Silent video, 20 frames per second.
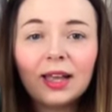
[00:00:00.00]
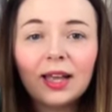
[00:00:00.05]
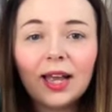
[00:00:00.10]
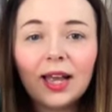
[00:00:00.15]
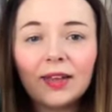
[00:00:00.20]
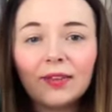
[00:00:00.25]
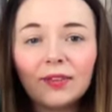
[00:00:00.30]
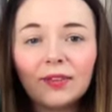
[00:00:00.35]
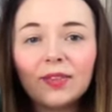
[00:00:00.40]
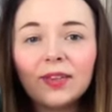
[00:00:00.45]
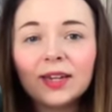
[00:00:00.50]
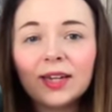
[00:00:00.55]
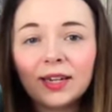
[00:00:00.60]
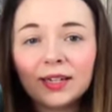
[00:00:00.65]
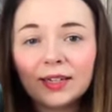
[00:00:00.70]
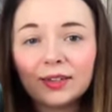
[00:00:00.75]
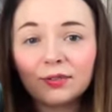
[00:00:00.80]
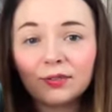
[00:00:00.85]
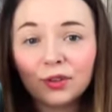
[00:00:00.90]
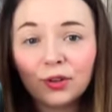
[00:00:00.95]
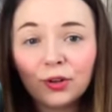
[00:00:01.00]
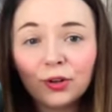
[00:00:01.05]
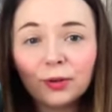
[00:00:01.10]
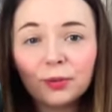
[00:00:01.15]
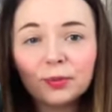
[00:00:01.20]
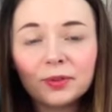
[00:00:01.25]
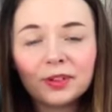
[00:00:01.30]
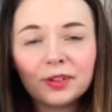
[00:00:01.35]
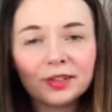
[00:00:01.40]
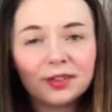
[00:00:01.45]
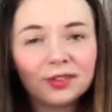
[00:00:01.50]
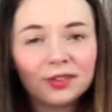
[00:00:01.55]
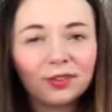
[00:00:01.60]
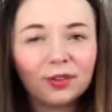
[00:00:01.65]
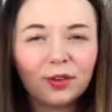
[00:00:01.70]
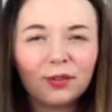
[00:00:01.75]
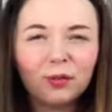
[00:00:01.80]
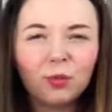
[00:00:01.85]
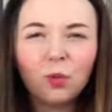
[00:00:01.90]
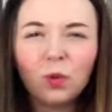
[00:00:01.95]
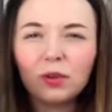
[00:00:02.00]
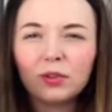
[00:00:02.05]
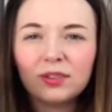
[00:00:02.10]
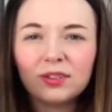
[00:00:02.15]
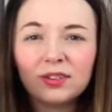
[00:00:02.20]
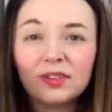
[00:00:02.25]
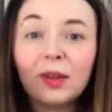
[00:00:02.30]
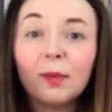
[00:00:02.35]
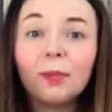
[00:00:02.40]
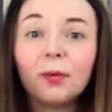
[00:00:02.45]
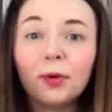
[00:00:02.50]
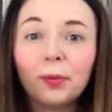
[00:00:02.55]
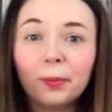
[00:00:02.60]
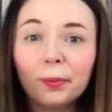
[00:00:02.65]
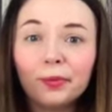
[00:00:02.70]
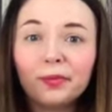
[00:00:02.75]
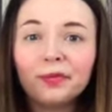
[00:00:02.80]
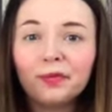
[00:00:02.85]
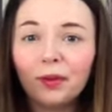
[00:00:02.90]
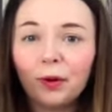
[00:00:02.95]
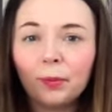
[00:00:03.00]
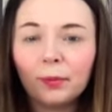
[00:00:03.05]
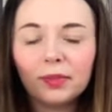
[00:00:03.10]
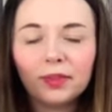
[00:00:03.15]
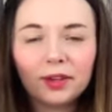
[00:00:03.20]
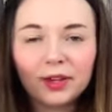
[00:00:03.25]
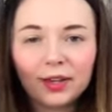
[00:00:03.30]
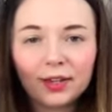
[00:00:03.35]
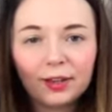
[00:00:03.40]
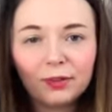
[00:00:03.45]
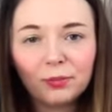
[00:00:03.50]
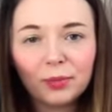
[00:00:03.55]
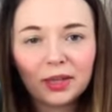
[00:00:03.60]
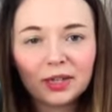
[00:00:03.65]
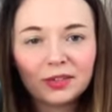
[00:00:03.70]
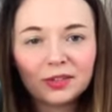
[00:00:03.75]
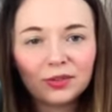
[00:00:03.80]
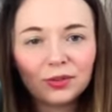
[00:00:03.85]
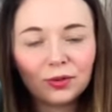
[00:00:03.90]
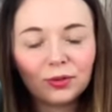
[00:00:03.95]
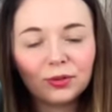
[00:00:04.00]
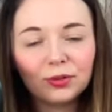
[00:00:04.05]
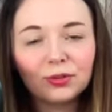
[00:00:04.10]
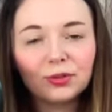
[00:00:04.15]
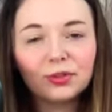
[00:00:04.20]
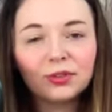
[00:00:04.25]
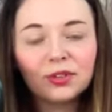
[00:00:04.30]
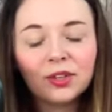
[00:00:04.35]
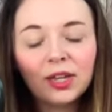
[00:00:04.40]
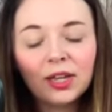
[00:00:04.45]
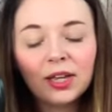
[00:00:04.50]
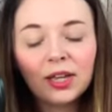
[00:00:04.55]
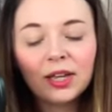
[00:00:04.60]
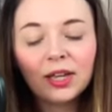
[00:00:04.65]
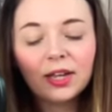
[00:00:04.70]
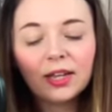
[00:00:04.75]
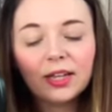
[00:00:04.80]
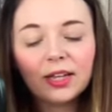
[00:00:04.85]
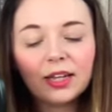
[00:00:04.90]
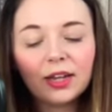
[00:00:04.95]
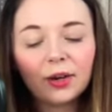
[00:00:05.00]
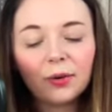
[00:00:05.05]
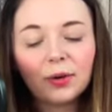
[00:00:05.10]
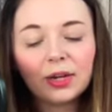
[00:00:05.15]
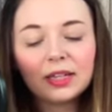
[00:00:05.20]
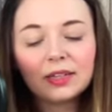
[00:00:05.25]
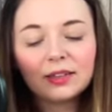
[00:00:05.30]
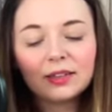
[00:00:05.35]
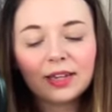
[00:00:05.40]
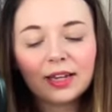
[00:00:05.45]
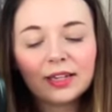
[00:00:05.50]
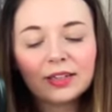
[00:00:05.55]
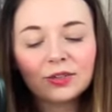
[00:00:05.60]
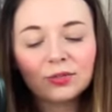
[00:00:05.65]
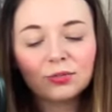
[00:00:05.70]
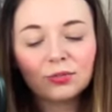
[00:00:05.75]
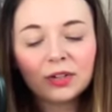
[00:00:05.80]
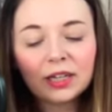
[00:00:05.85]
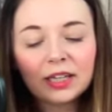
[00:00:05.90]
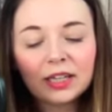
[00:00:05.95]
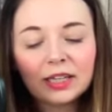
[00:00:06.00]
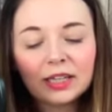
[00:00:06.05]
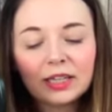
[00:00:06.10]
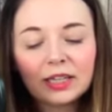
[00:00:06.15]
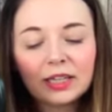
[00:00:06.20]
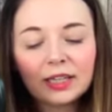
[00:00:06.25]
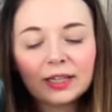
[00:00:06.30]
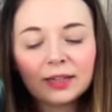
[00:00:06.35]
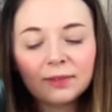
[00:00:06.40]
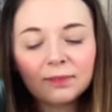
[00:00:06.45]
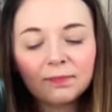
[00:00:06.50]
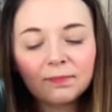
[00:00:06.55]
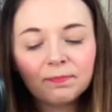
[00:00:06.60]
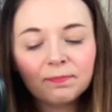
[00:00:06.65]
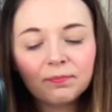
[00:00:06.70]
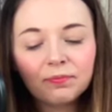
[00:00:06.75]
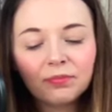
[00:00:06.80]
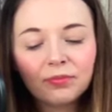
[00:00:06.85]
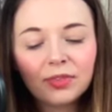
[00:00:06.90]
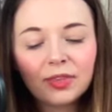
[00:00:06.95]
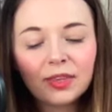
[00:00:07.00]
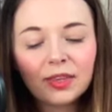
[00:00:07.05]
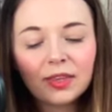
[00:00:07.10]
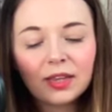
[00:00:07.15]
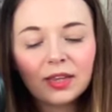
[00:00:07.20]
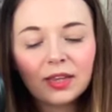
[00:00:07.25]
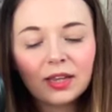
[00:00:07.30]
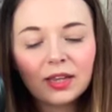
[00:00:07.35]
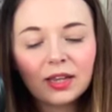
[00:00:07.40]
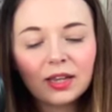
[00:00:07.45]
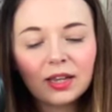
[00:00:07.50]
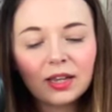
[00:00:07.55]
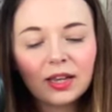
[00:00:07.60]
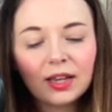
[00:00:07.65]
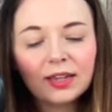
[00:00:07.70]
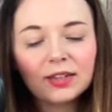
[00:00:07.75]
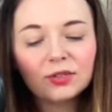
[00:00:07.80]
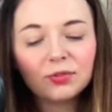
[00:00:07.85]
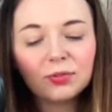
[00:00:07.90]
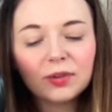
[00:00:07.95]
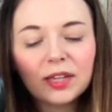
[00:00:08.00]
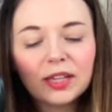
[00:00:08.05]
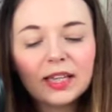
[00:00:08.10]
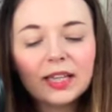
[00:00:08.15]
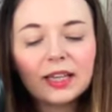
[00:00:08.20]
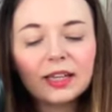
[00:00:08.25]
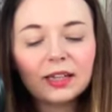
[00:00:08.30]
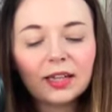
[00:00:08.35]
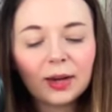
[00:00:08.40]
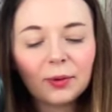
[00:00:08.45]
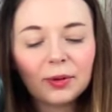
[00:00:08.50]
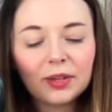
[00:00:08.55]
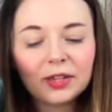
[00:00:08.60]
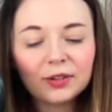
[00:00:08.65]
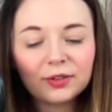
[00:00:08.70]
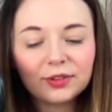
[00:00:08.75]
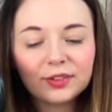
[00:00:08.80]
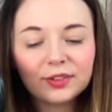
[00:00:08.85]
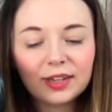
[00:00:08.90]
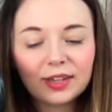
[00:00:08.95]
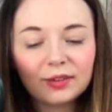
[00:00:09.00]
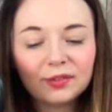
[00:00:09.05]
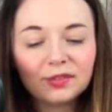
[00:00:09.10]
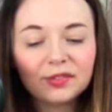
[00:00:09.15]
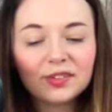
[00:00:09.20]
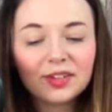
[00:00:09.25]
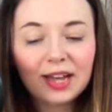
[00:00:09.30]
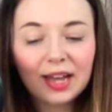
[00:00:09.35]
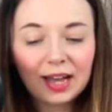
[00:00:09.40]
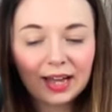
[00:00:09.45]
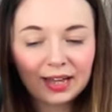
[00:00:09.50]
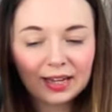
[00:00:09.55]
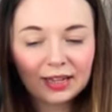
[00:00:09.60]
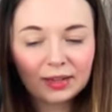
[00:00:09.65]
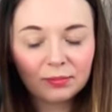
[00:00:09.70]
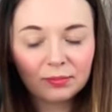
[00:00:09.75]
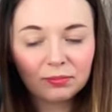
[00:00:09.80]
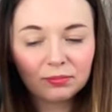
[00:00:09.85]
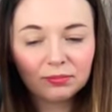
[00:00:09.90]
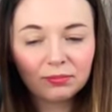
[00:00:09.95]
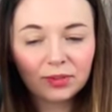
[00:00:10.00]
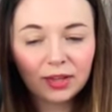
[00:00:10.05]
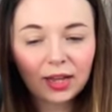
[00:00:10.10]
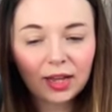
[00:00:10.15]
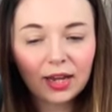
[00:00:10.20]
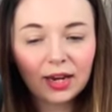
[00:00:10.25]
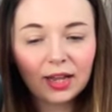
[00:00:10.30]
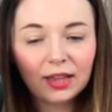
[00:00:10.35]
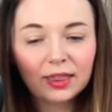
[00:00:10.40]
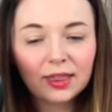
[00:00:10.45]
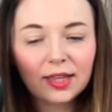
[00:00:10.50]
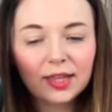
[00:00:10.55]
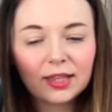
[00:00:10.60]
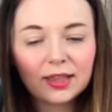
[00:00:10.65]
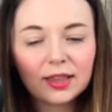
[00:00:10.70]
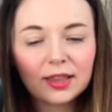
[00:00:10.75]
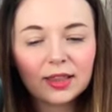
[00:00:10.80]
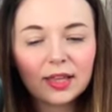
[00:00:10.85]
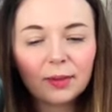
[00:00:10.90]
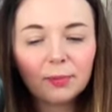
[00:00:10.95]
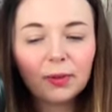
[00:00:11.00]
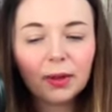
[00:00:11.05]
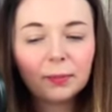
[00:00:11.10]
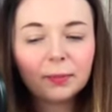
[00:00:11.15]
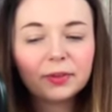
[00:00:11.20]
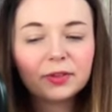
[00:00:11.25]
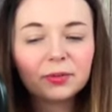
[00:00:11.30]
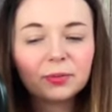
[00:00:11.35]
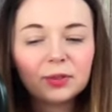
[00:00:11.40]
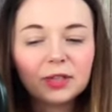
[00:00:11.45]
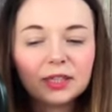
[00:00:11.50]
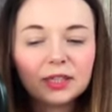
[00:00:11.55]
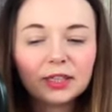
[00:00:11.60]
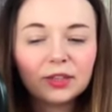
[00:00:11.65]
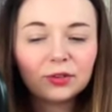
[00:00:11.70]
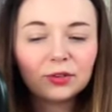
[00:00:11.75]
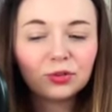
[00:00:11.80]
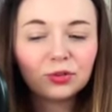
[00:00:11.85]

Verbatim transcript: And then the Knight of Cups is sort of one step up from the Knight of Pentacles. You know, it's it's really it's really allowing yourself time and I think that that might be something that you're